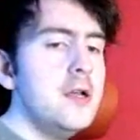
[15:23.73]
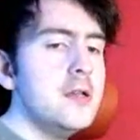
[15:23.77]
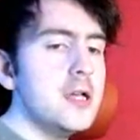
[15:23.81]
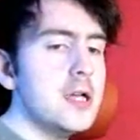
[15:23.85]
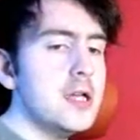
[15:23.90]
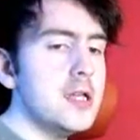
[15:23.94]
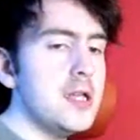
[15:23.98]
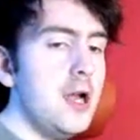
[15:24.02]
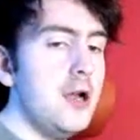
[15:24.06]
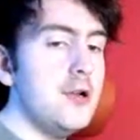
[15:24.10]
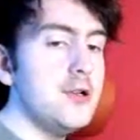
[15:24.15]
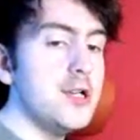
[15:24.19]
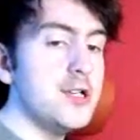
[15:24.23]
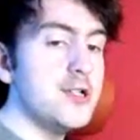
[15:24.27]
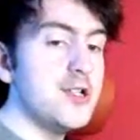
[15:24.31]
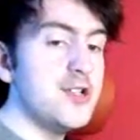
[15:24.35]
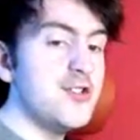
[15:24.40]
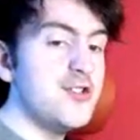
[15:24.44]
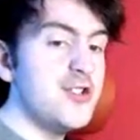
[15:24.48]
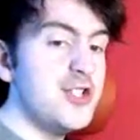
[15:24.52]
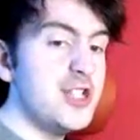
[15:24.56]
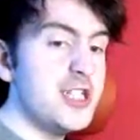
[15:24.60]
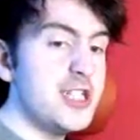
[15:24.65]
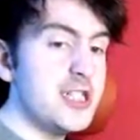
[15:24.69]
the closure
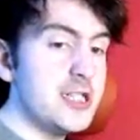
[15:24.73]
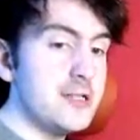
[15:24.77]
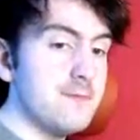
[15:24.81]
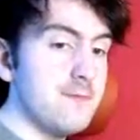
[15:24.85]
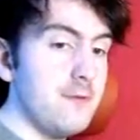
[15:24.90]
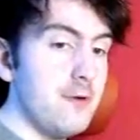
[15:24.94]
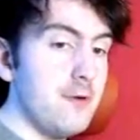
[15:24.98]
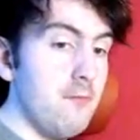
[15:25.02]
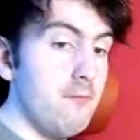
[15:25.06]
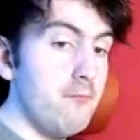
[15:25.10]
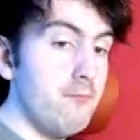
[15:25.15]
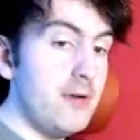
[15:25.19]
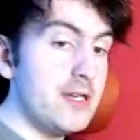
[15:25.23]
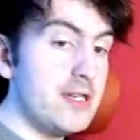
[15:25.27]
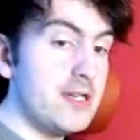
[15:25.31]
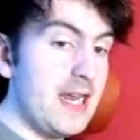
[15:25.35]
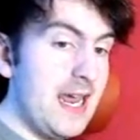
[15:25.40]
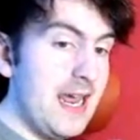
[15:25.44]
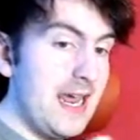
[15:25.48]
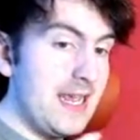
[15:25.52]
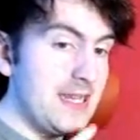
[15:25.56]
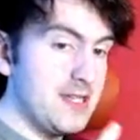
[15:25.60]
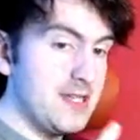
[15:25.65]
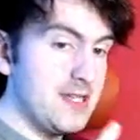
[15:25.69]
to Studio One, which
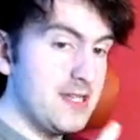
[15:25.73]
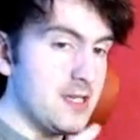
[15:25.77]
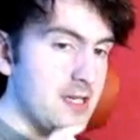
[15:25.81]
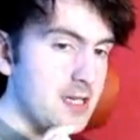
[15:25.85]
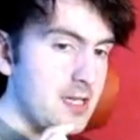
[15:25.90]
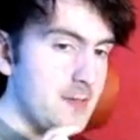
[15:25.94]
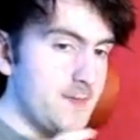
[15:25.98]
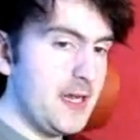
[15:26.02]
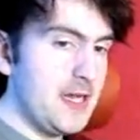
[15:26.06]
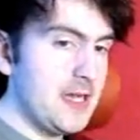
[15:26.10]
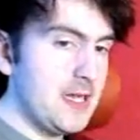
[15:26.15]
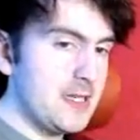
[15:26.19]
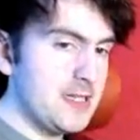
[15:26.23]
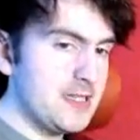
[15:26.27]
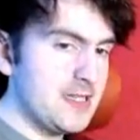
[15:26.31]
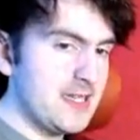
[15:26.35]
is going to be